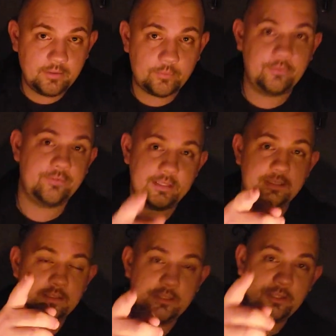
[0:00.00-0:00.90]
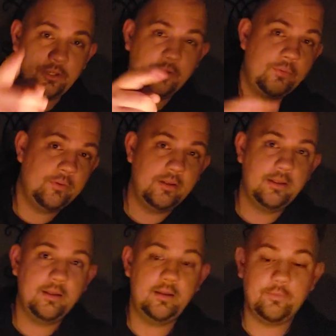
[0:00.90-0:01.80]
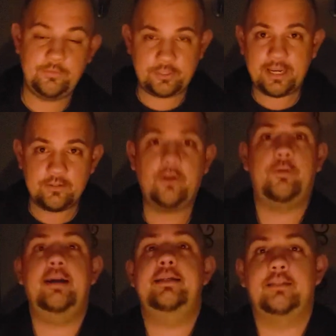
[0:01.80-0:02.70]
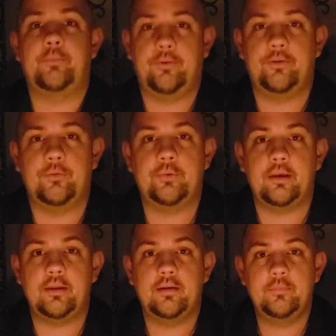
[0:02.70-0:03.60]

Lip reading: We've listened to you. We've changed our ratings up a little bit